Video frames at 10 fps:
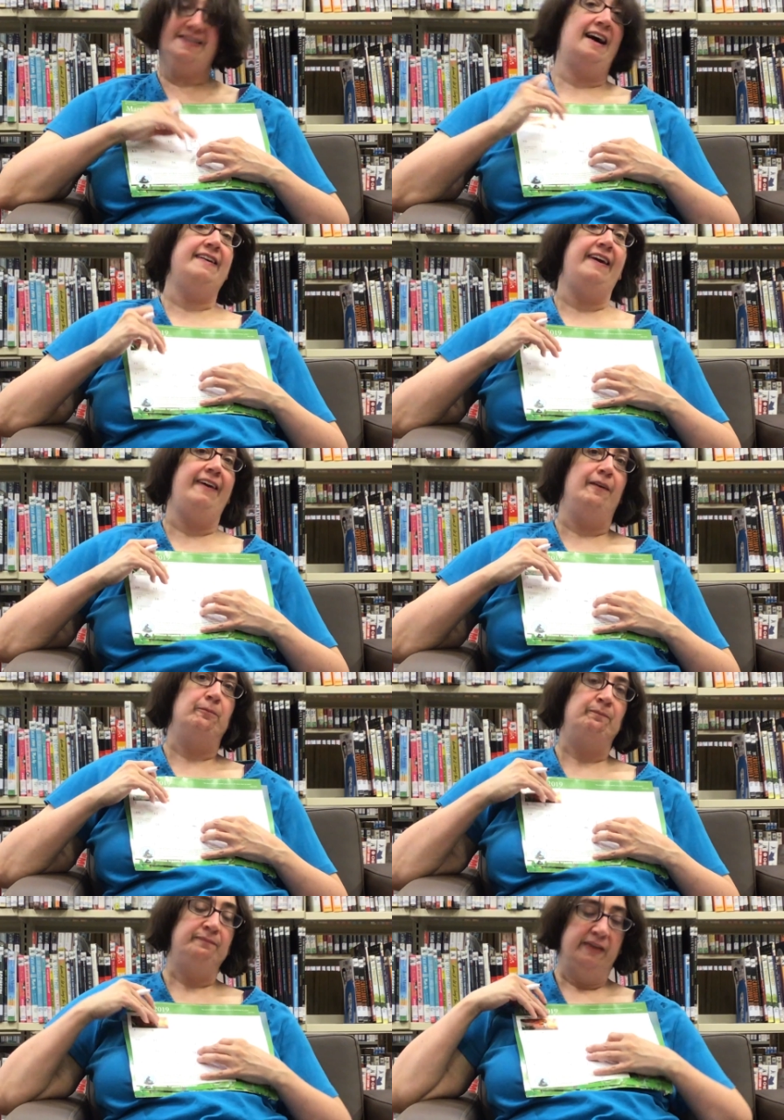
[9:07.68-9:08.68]
sunny.
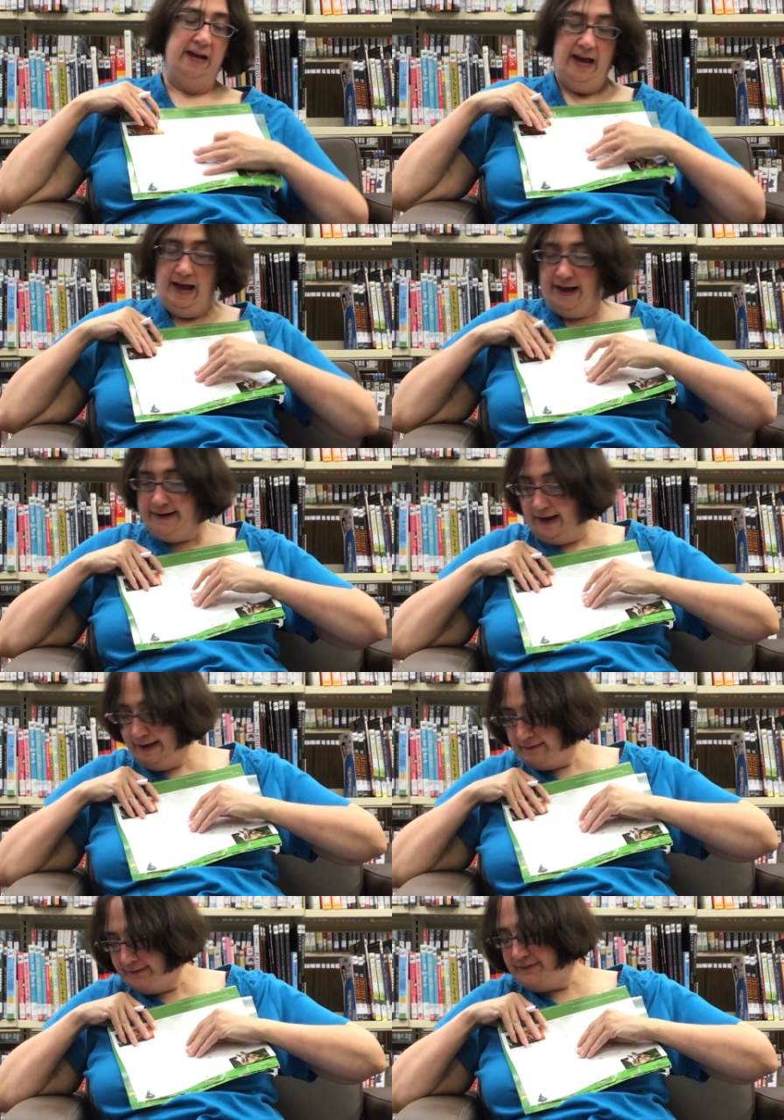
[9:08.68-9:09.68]
And
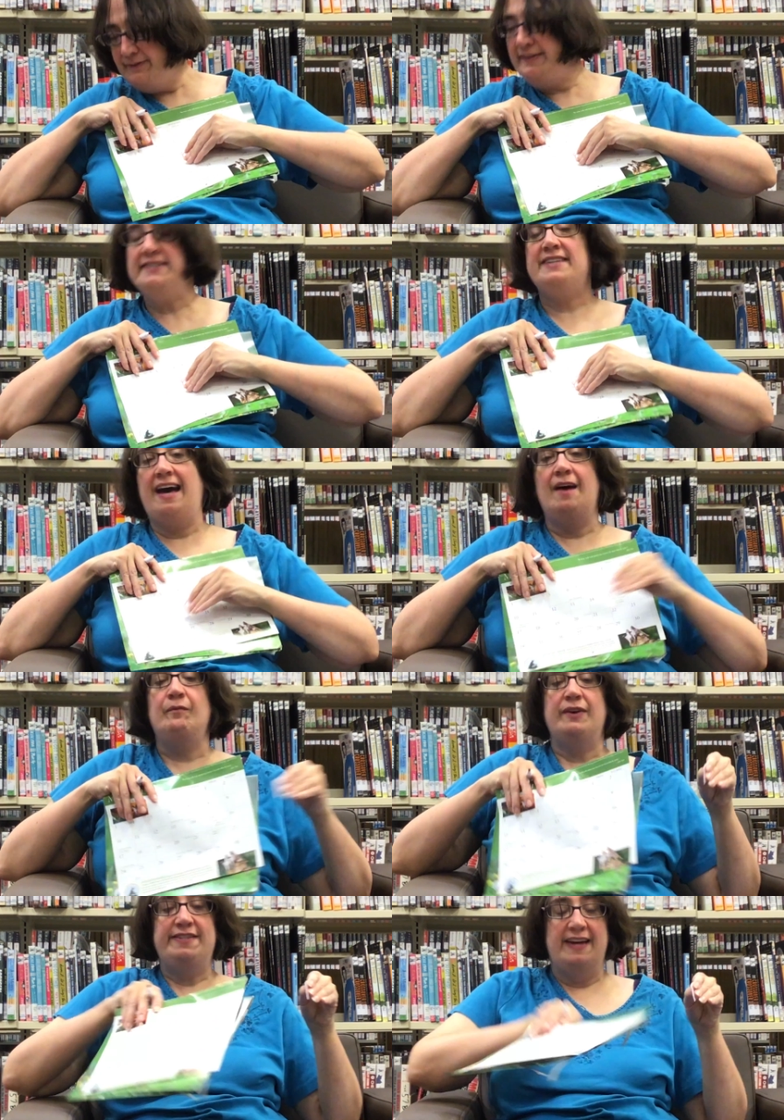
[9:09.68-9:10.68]
I could do this
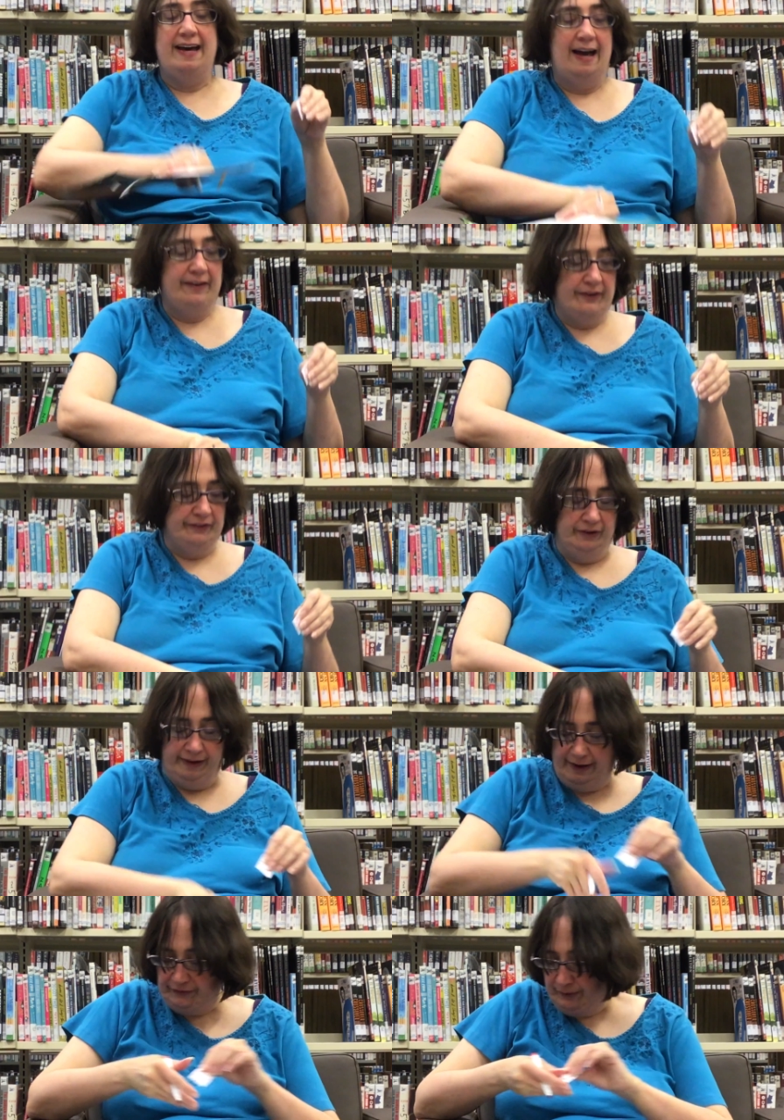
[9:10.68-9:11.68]
every day. I could
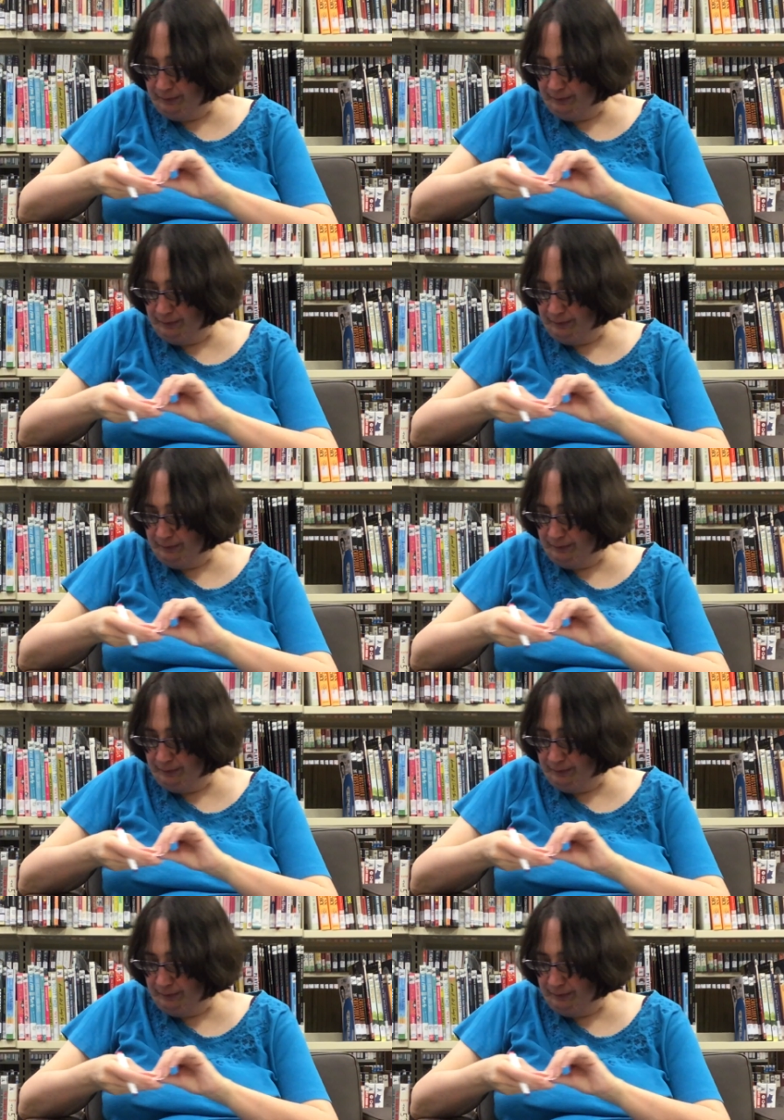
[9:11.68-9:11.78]
look out the